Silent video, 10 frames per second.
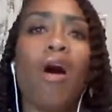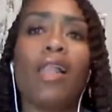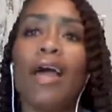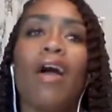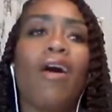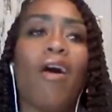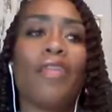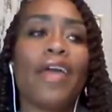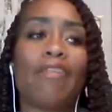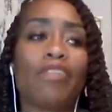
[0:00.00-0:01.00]

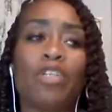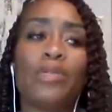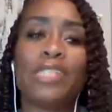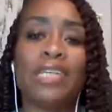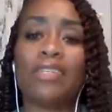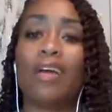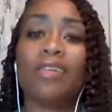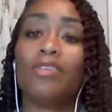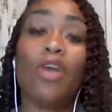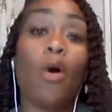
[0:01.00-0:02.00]
all they have to do is this.
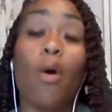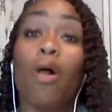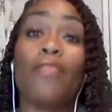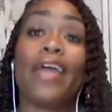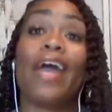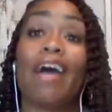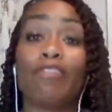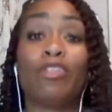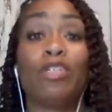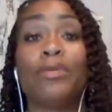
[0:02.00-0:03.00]
No, all they
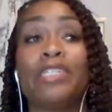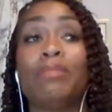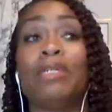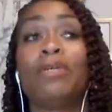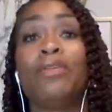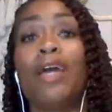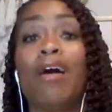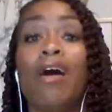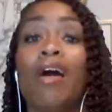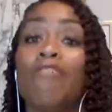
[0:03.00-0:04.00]
have to do is be who
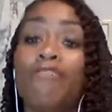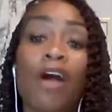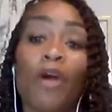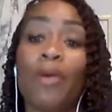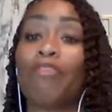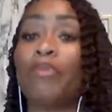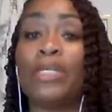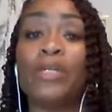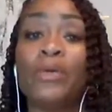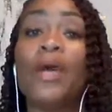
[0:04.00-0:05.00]
they are, far away
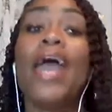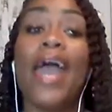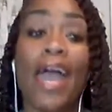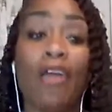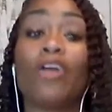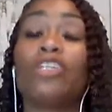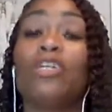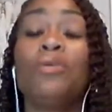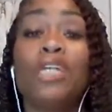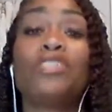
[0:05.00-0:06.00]
from you. And all
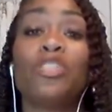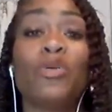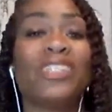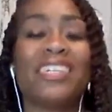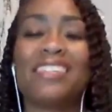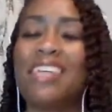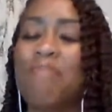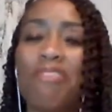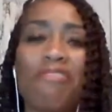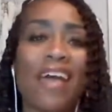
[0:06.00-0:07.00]
you need to do is
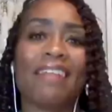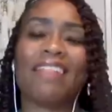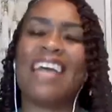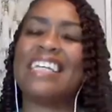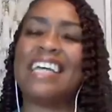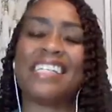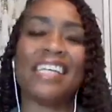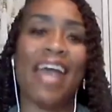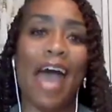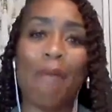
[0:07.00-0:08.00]
accept the fact that, yes,
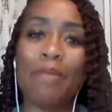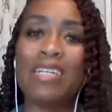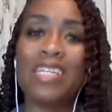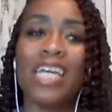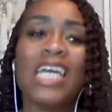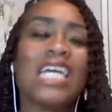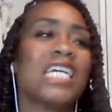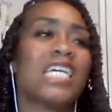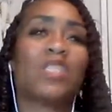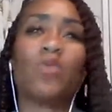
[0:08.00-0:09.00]
it happened.
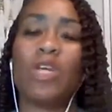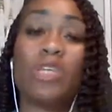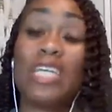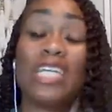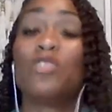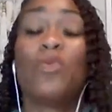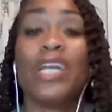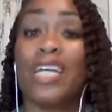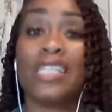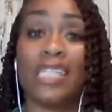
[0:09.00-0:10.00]
It is
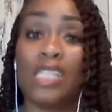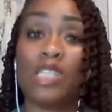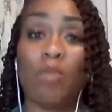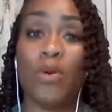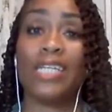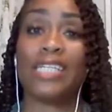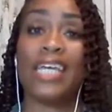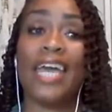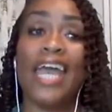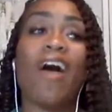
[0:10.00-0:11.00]
what it is at this
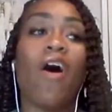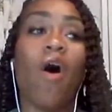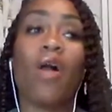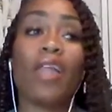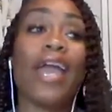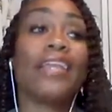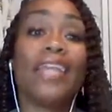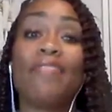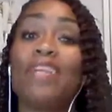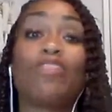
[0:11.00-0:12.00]
point.
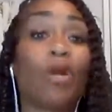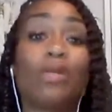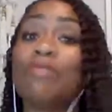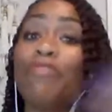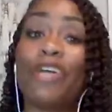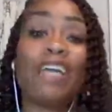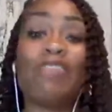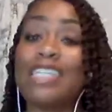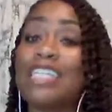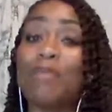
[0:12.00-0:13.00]
And then throw some
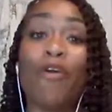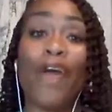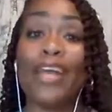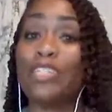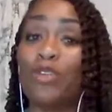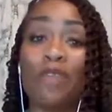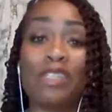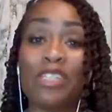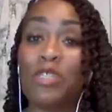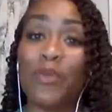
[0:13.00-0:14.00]
forgiveness and some gratitude
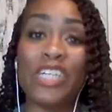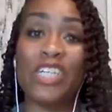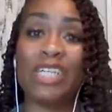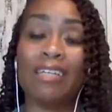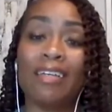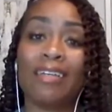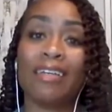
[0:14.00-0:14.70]
on the situation